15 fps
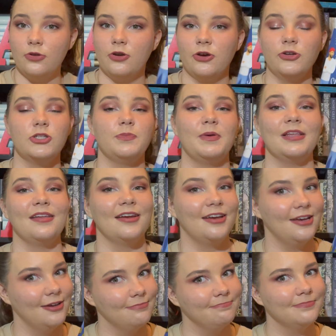you know, to be like
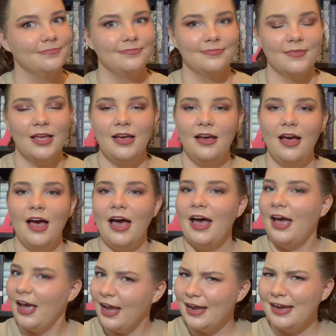
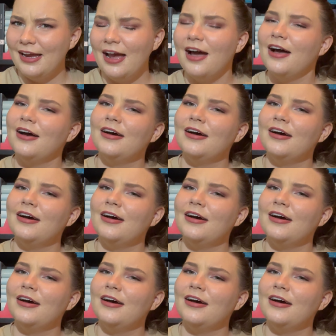a,